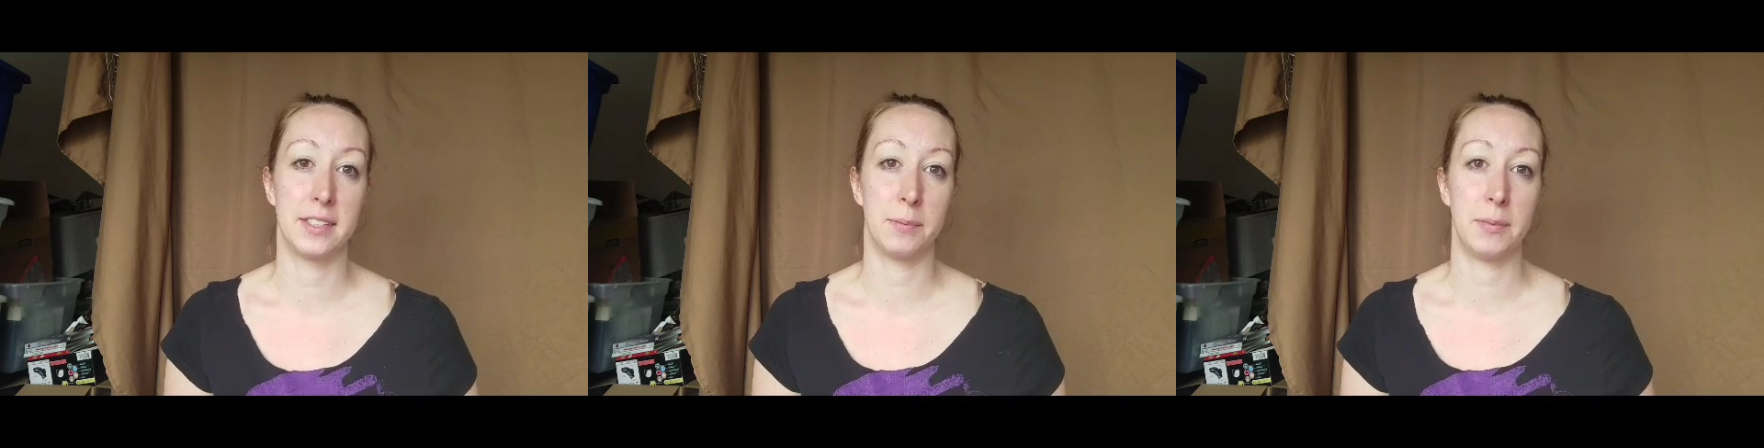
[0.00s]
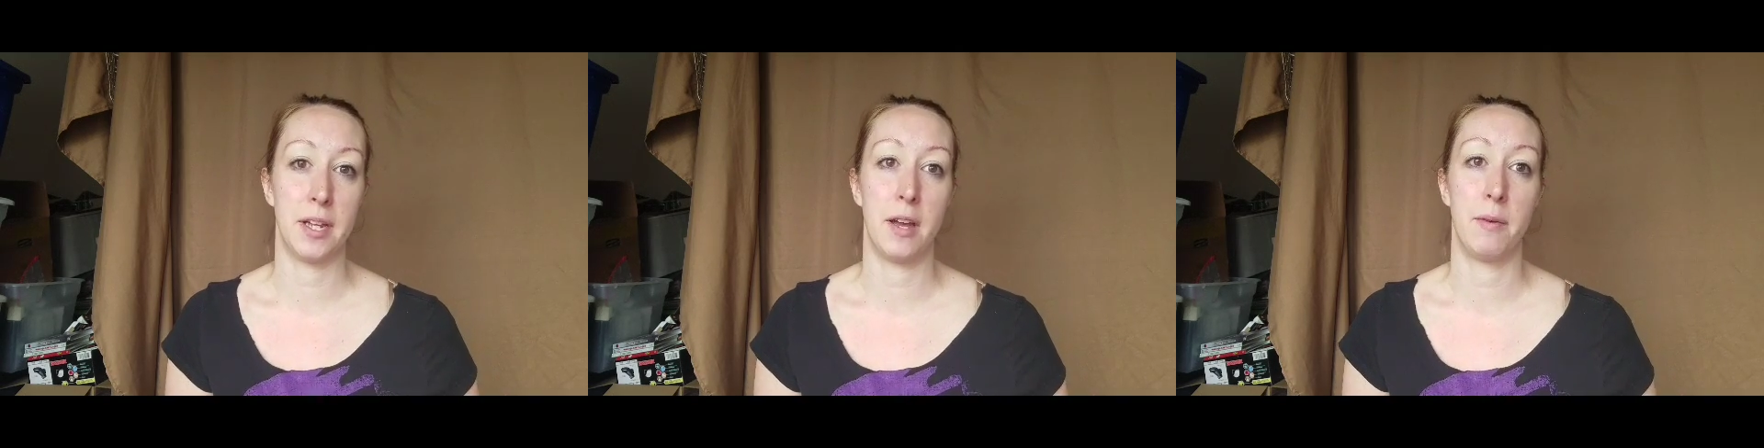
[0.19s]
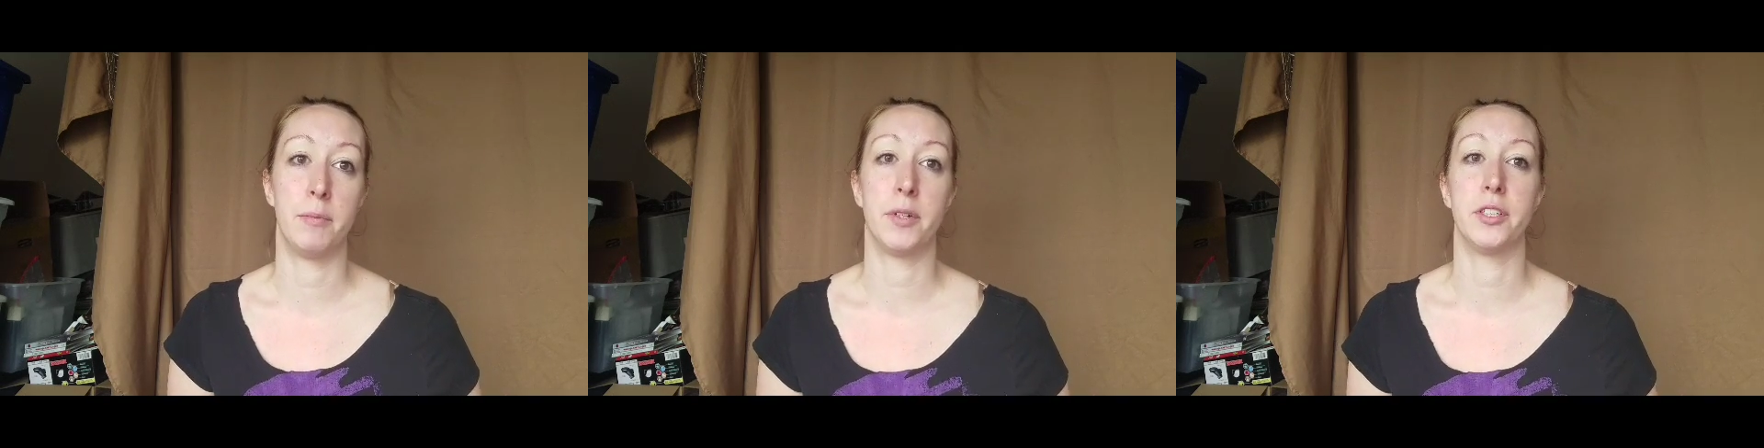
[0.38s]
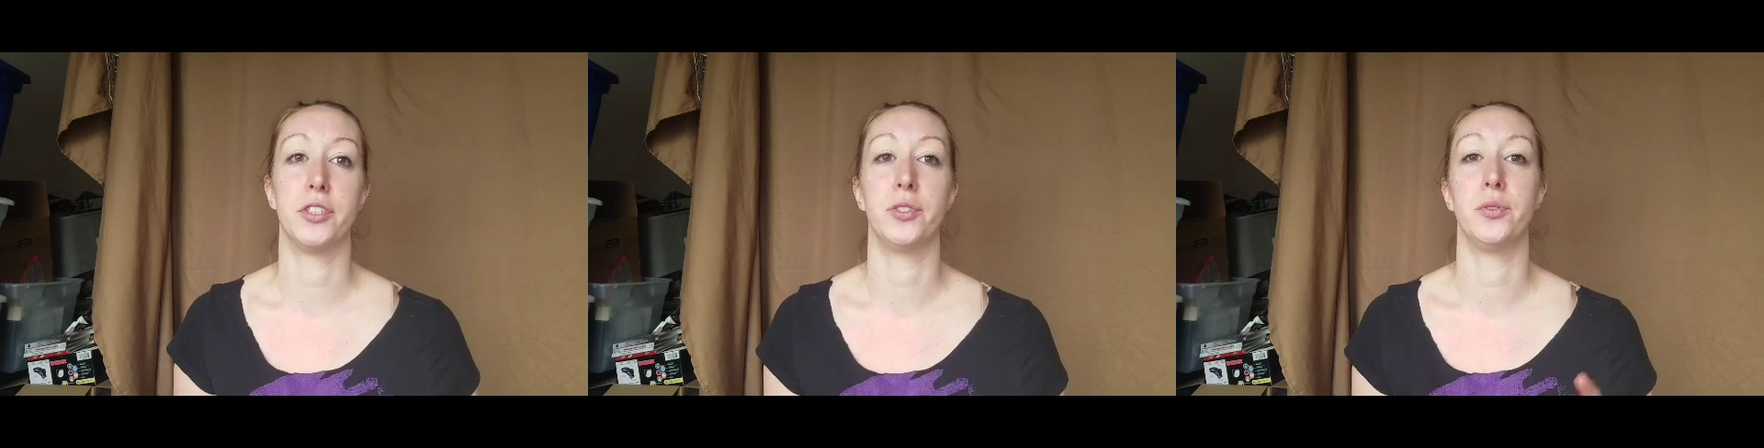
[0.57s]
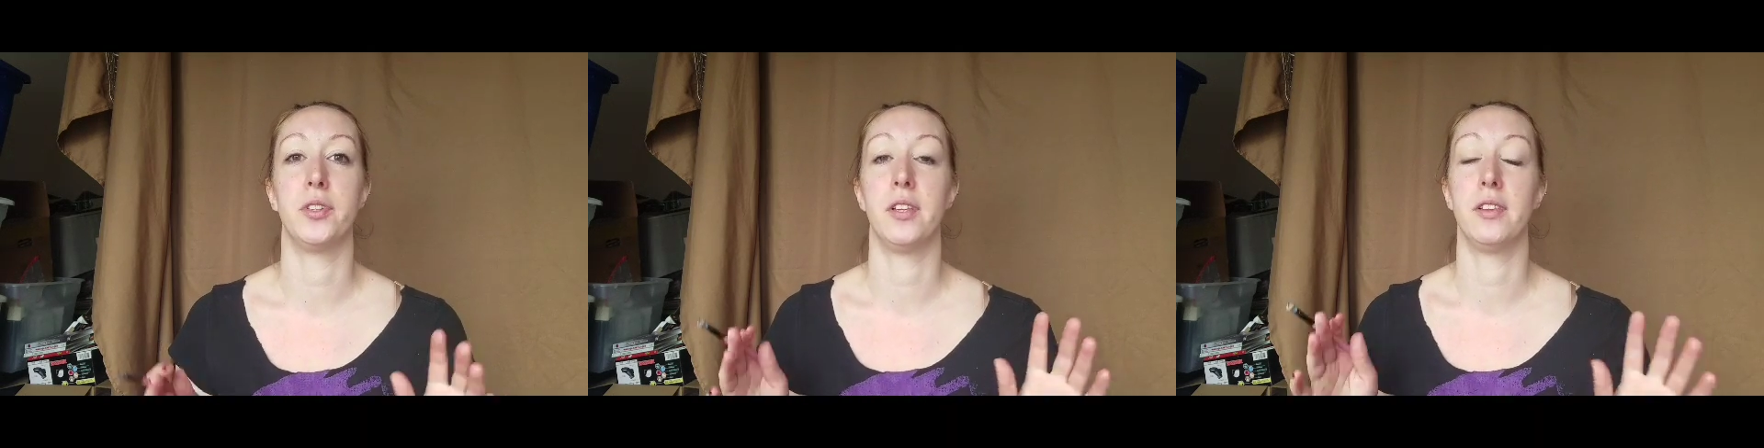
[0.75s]

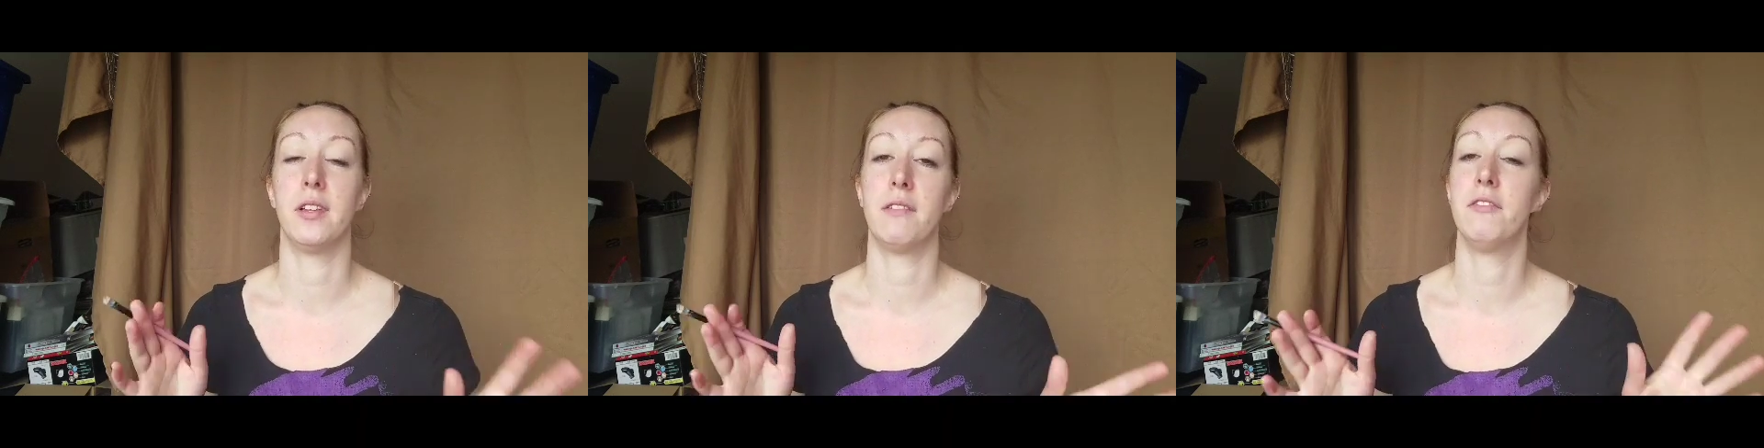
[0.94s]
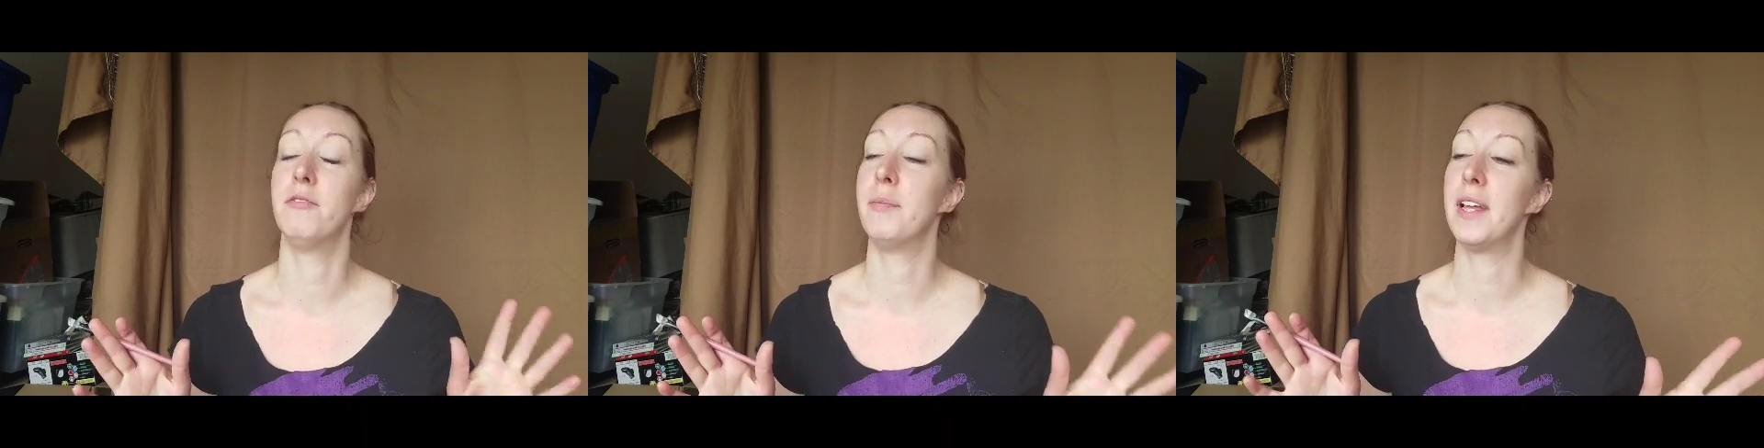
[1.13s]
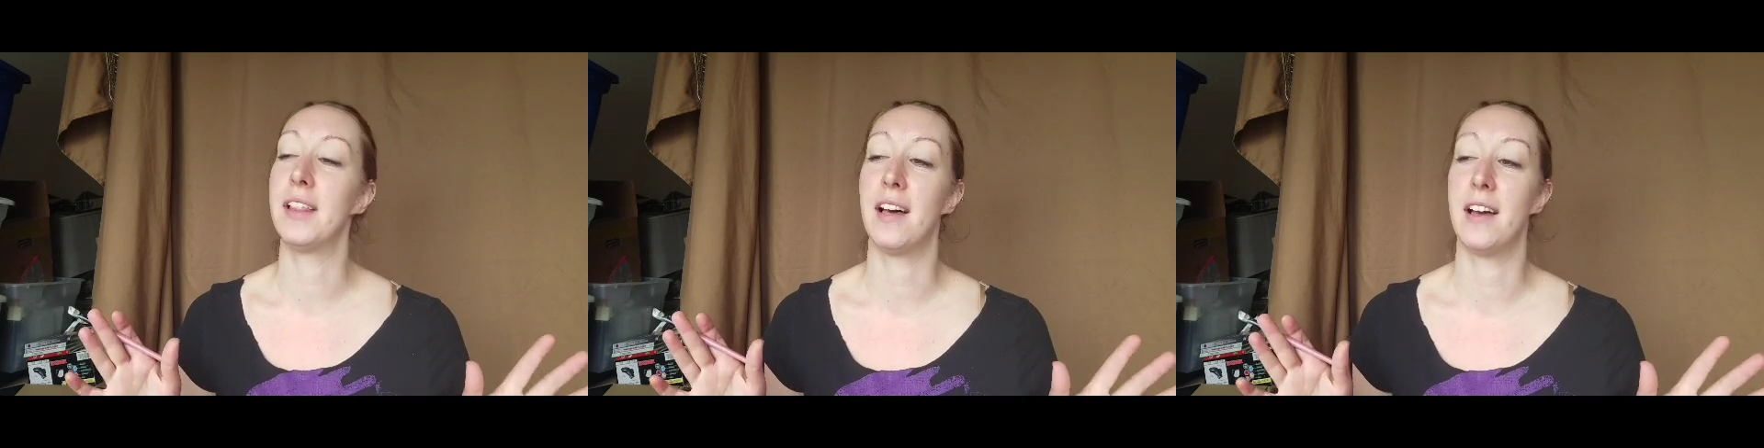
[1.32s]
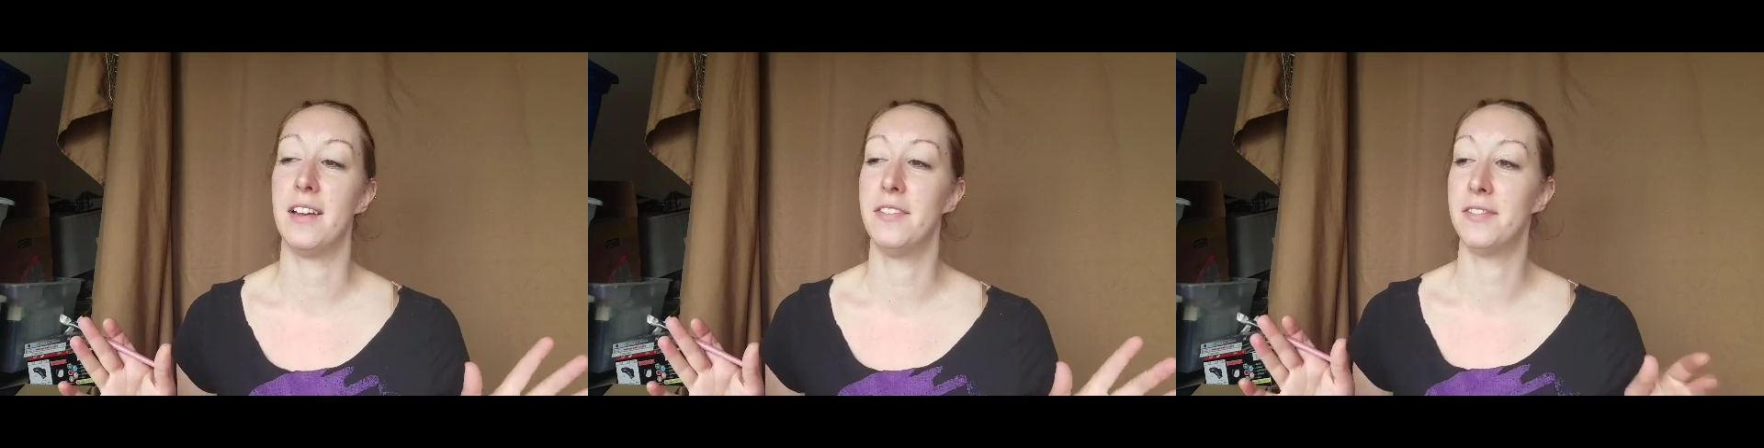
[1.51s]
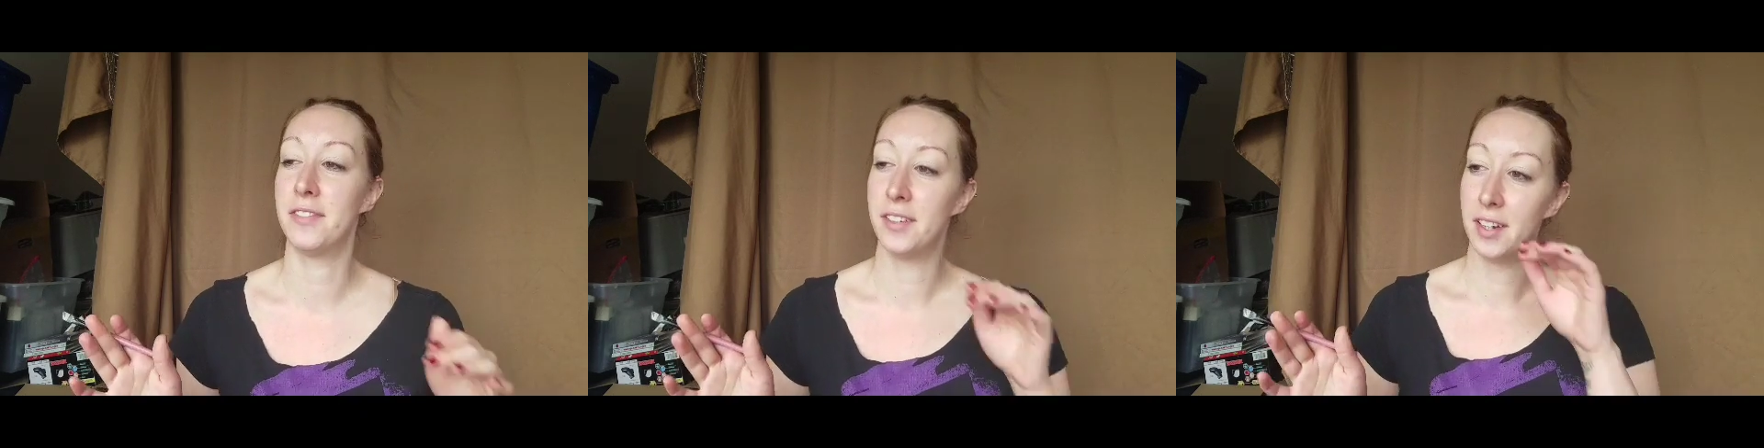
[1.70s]
September to the love of my
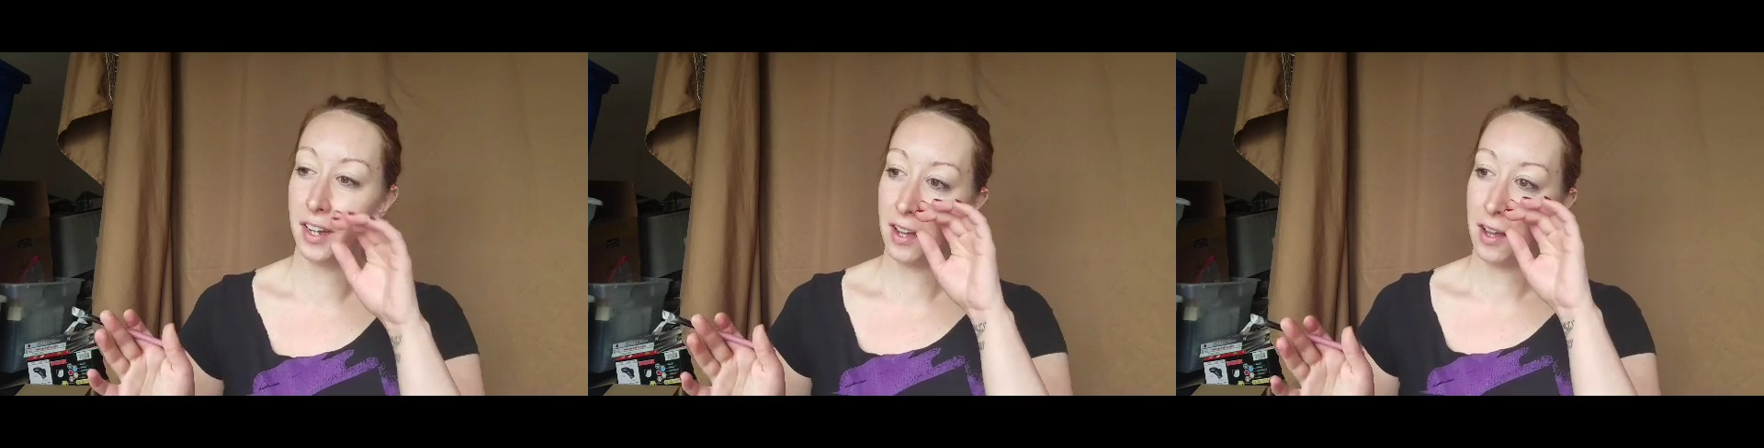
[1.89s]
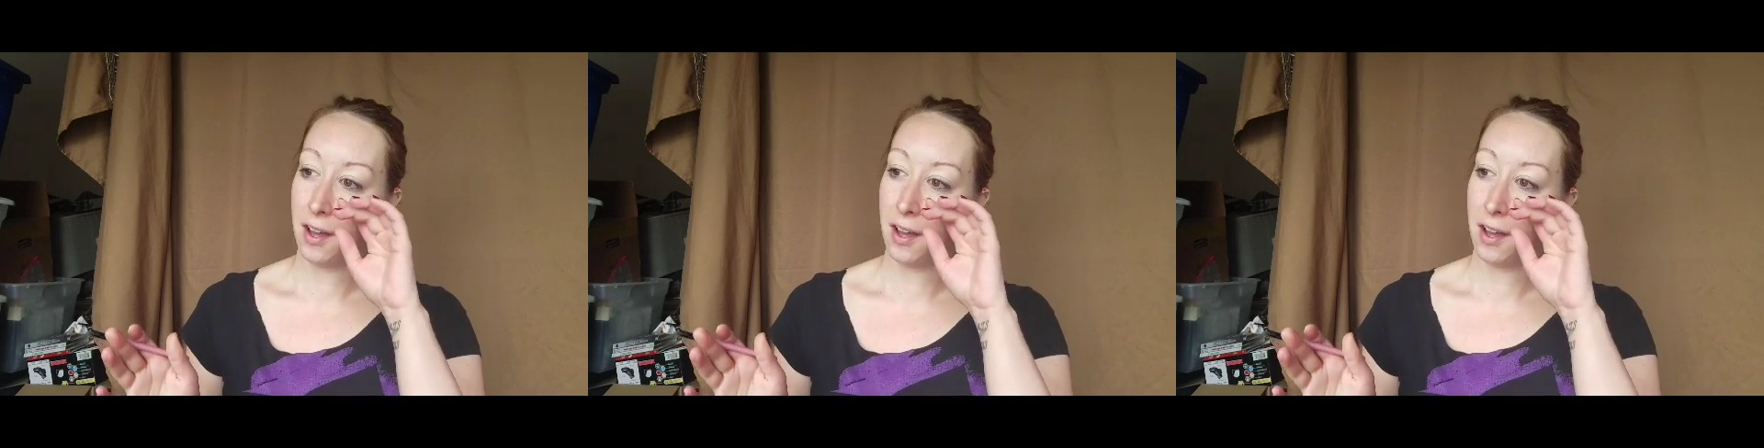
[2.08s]
life.